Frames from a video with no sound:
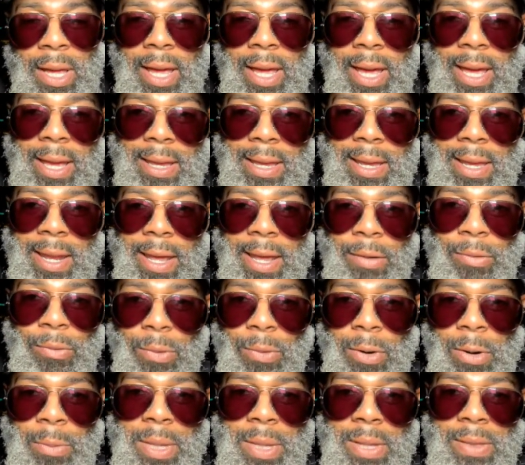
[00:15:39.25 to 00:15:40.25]
and get a
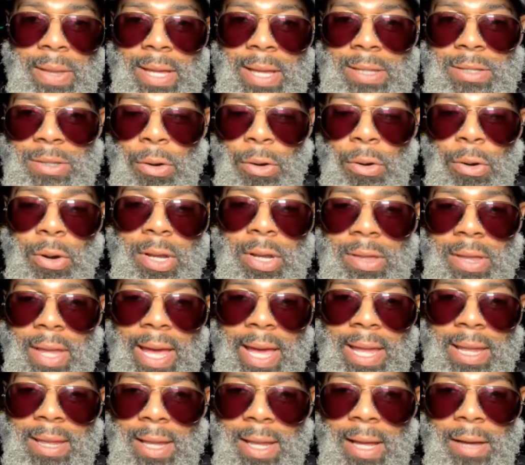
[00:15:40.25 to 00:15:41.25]
woman that's on
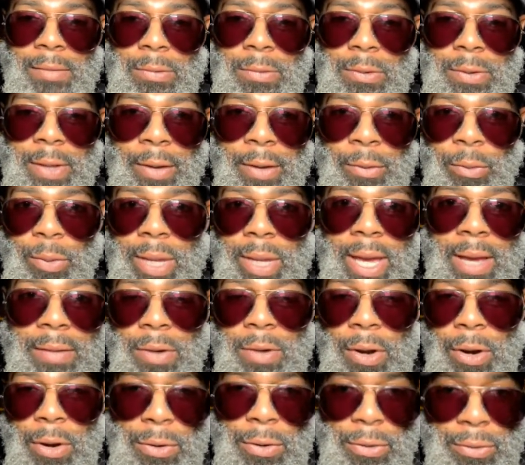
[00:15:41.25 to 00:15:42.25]
that level that we have
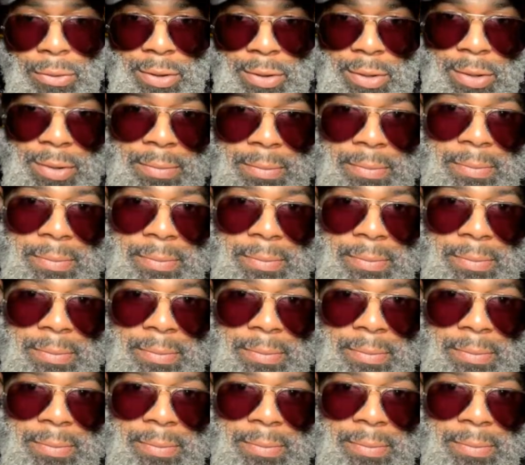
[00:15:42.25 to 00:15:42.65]
earned.